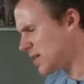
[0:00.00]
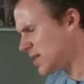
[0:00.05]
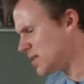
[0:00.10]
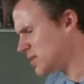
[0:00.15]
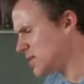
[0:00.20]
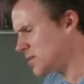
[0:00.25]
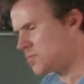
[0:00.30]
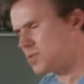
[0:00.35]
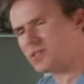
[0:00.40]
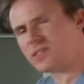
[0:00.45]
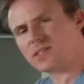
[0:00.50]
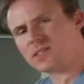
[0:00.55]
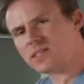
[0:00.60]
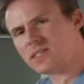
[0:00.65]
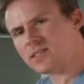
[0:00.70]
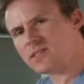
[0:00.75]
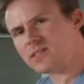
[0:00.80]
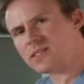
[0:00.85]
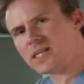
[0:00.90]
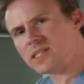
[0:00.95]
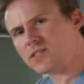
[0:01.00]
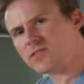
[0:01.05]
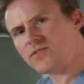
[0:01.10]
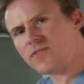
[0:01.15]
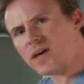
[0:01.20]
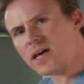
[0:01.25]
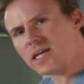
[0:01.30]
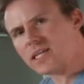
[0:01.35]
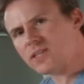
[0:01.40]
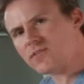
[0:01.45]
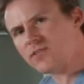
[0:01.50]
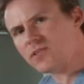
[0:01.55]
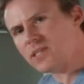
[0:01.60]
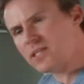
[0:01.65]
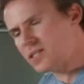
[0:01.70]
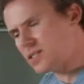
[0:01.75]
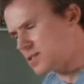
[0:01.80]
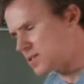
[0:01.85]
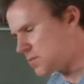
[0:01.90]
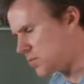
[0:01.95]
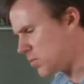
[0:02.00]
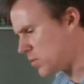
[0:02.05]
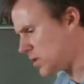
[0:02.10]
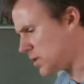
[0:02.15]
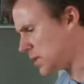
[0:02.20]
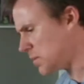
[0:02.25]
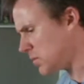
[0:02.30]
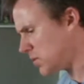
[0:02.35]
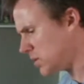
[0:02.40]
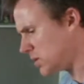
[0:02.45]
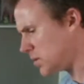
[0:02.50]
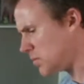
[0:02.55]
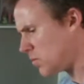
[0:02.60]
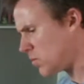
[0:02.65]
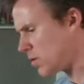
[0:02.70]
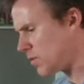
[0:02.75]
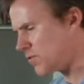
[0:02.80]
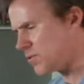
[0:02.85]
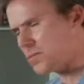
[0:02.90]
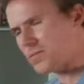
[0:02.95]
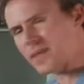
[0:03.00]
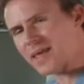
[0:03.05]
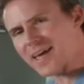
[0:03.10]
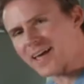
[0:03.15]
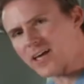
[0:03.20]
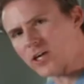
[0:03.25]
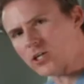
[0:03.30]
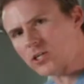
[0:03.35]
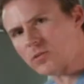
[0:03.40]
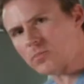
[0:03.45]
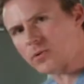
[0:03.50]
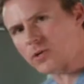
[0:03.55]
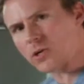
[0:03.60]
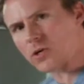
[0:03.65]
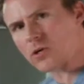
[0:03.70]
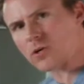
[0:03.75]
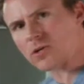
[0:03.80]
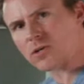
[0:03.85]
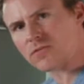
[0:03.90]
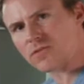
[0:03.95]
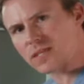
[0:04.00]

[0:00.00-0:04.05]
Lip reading: is some resistance, that's fine. If you need to support them a little more from the elbow,